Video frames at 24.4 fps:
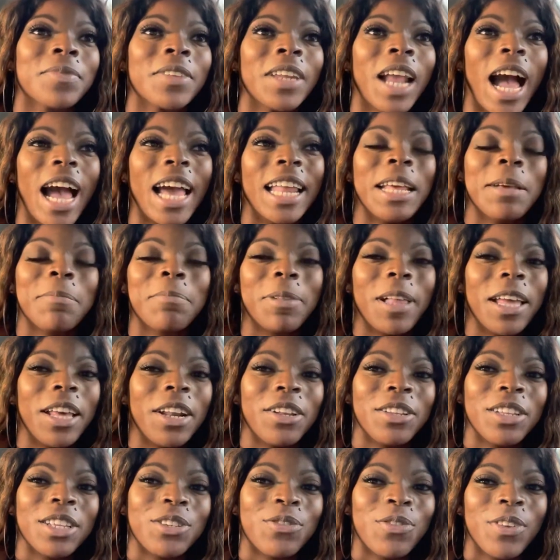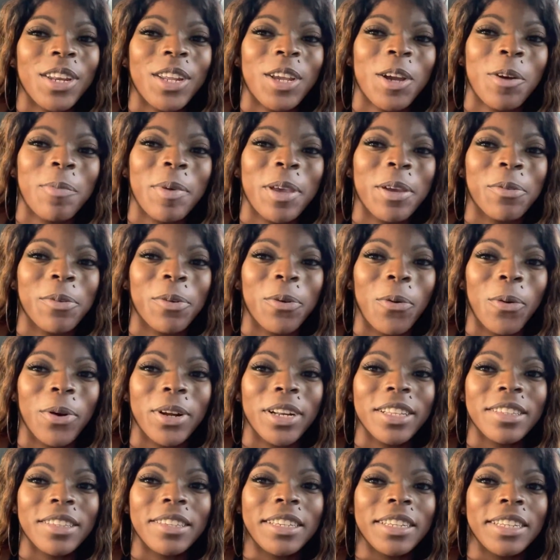I didn't plan on this video being
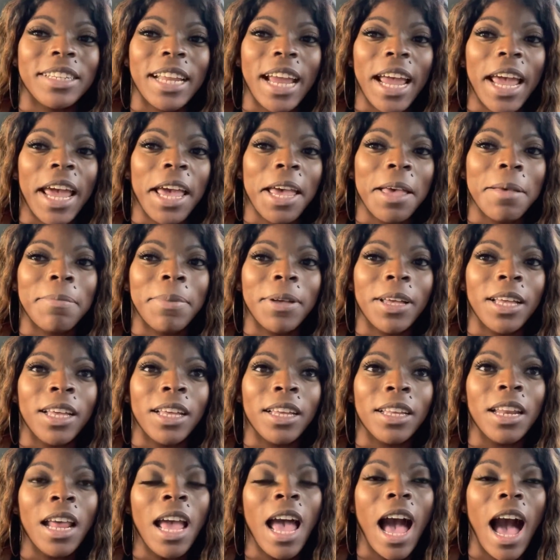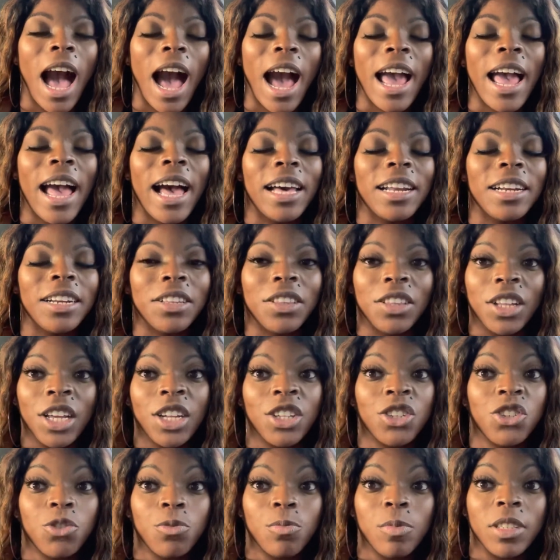recorded today, but I had a
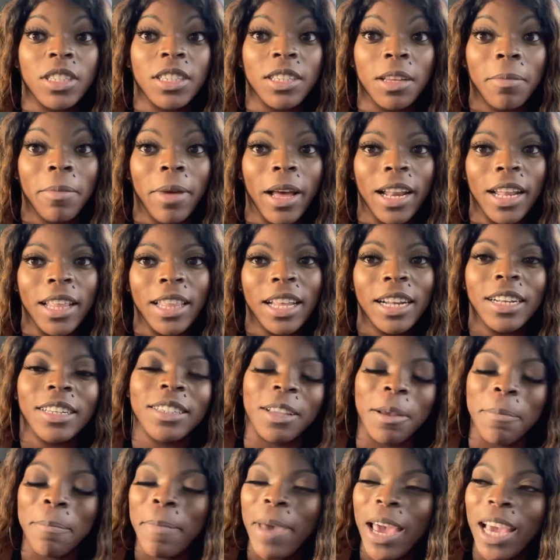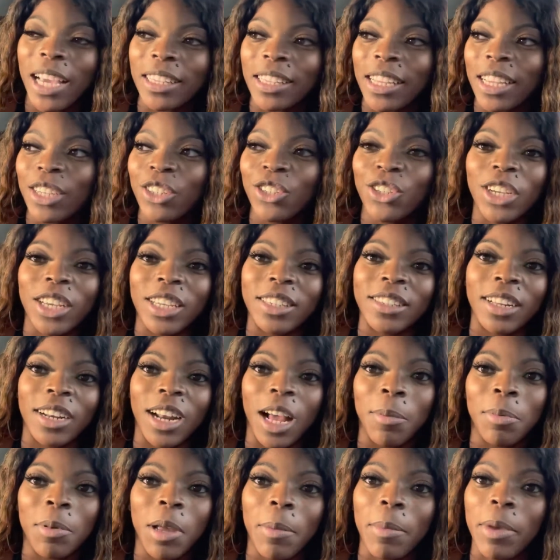lunch with somebody that is amazing. She is an
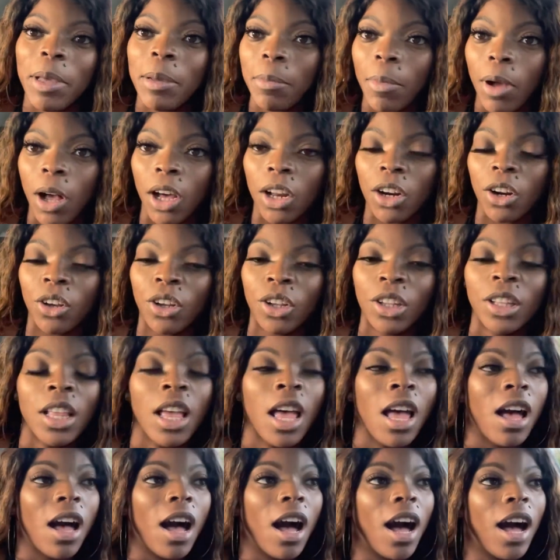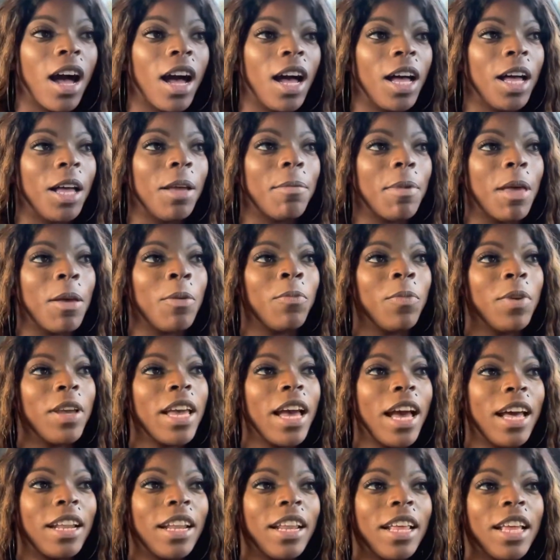upcoming model. Um, and we
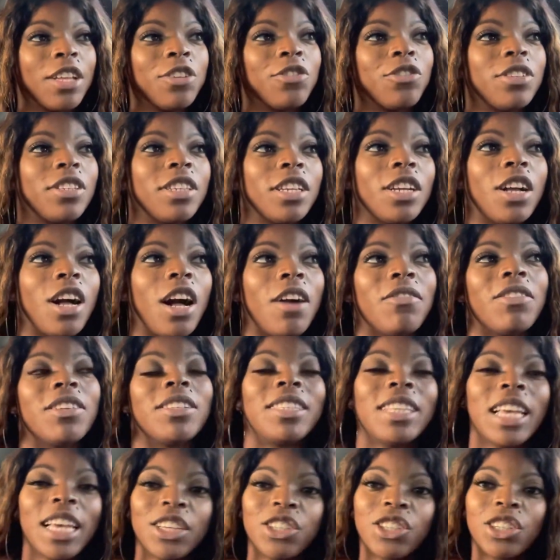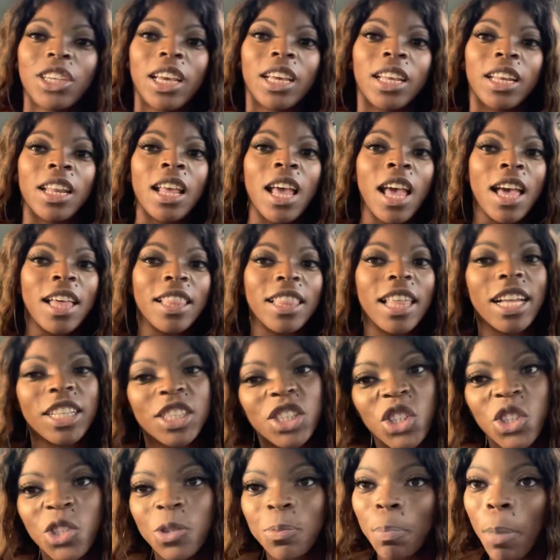had an interesting conversation that
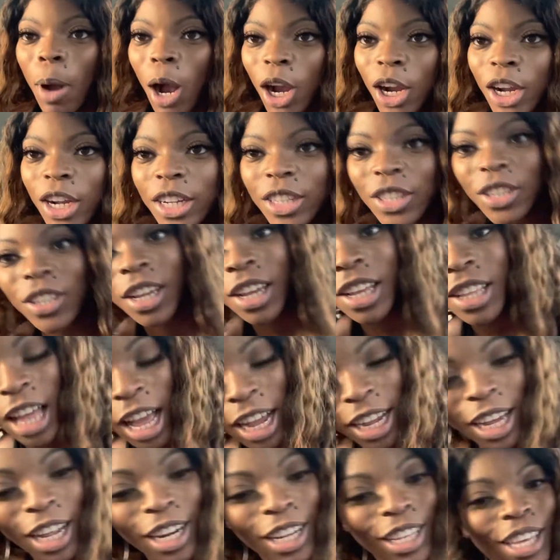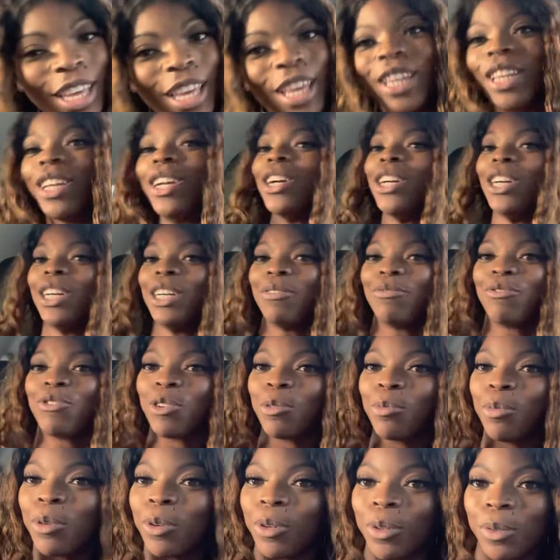sparked, I gotta get
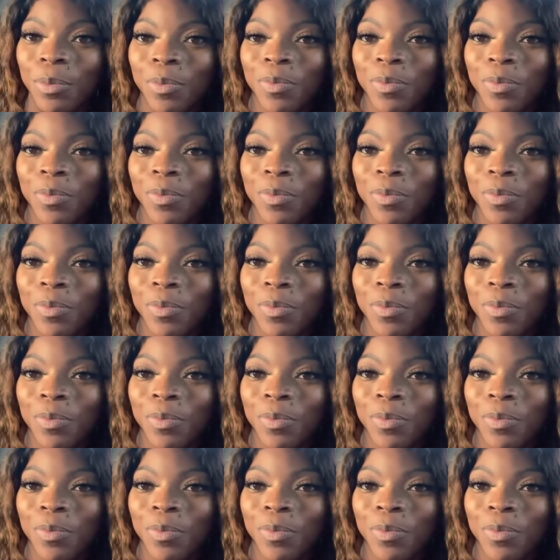comfortable.